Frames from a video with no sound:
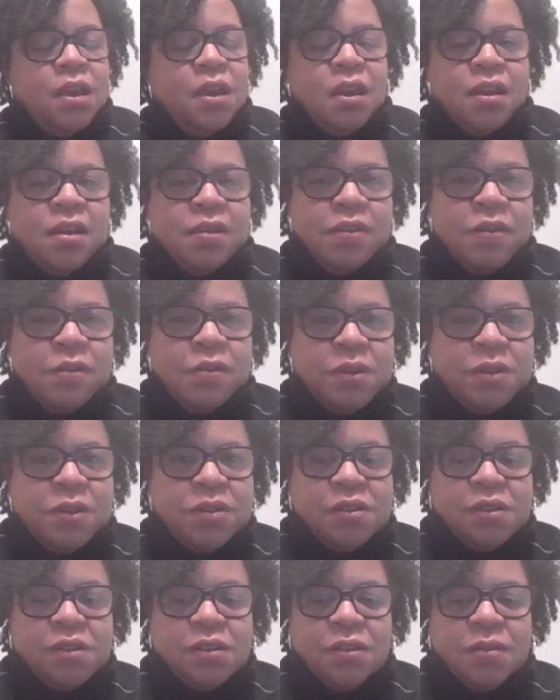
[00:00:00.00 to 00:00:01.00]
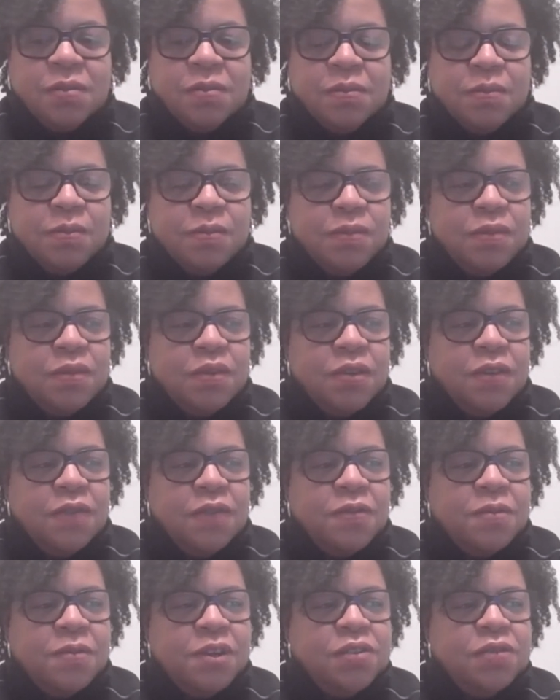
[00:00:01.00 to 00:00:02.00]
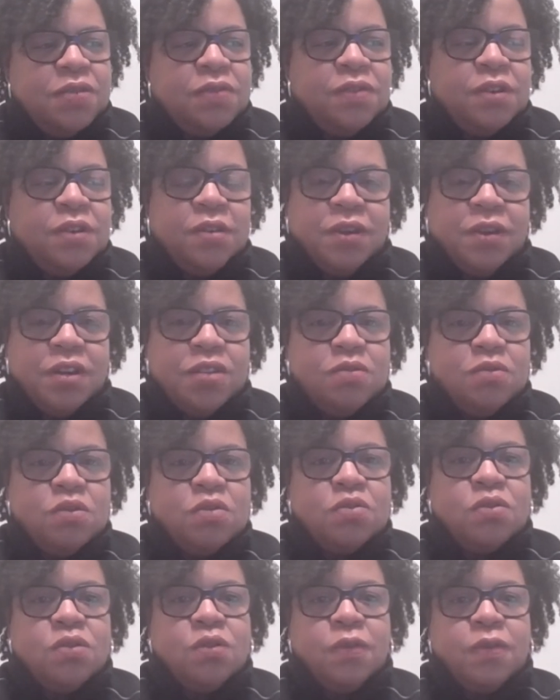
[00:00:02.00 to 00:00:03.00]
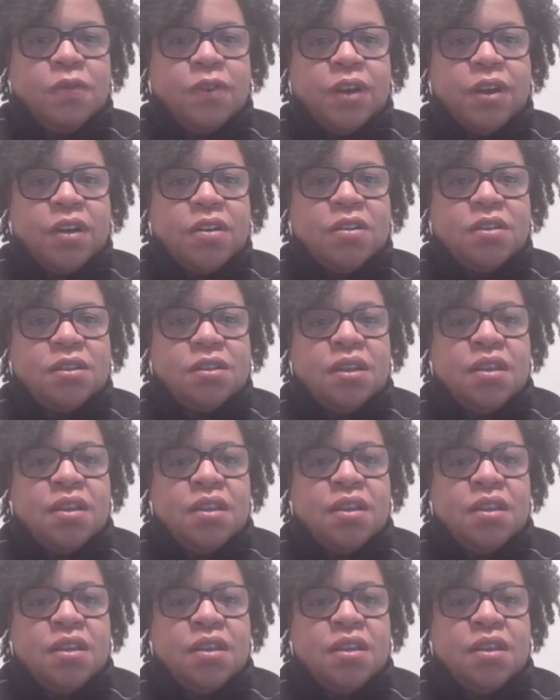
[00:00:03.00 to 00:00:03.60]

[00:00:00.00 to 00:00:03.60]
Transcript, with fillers: Uh, there'll be some information from the graduate school first,